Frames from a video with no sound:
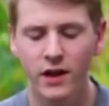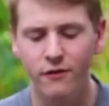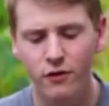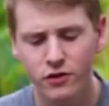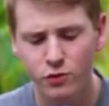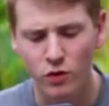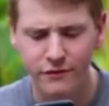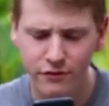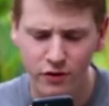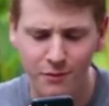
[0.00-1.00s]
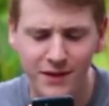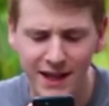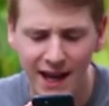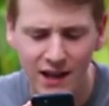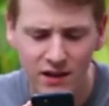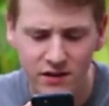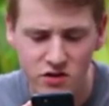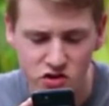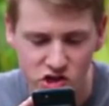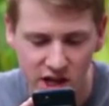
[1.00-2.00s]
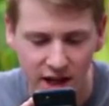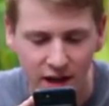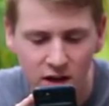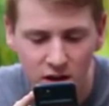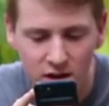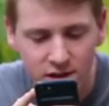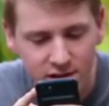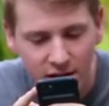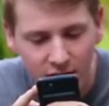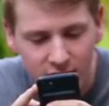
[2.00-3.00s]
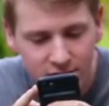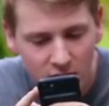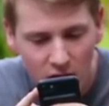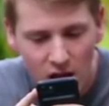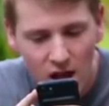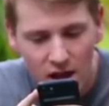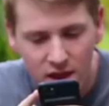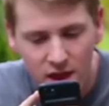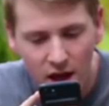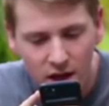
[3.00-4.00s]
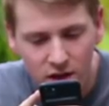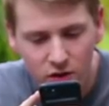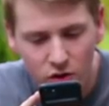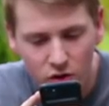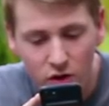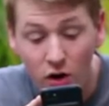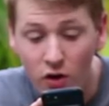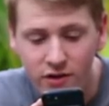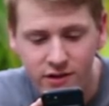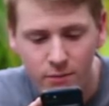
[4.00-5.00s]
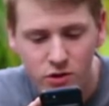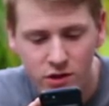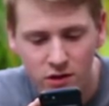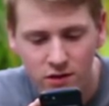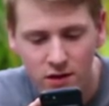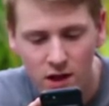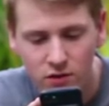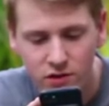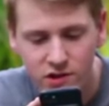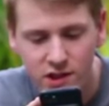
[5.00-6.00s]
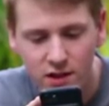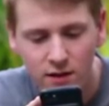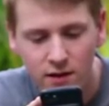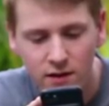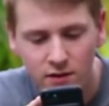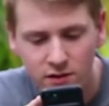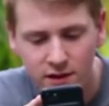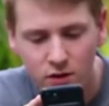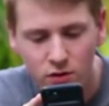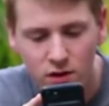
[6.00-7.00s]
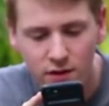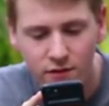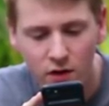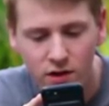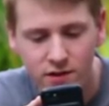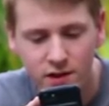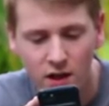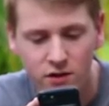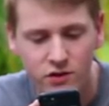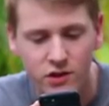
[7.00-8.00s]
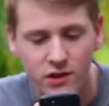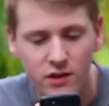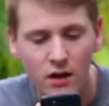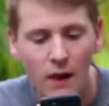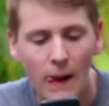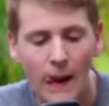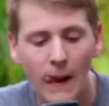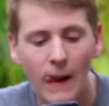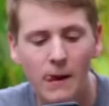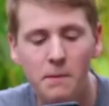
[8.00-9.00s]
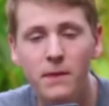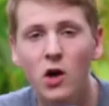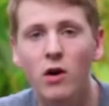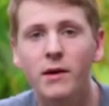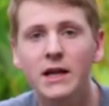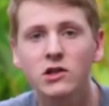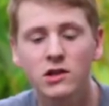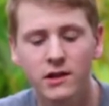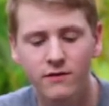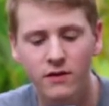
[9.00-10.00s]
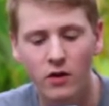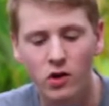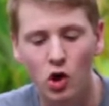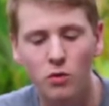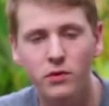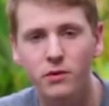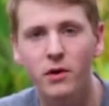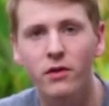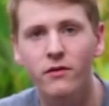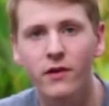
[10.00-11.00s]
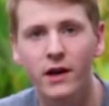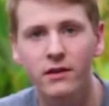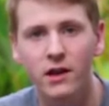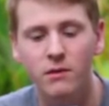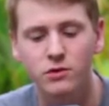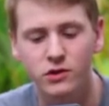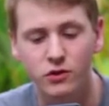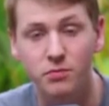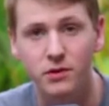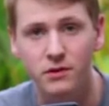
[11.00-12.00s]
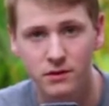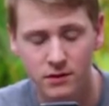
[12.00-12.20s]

okay, first one from Kaylin Jing says that your her assumption is that you're secret, secretly very intelligent. Um, no, I'm actually very open about the fact that I'm stupid.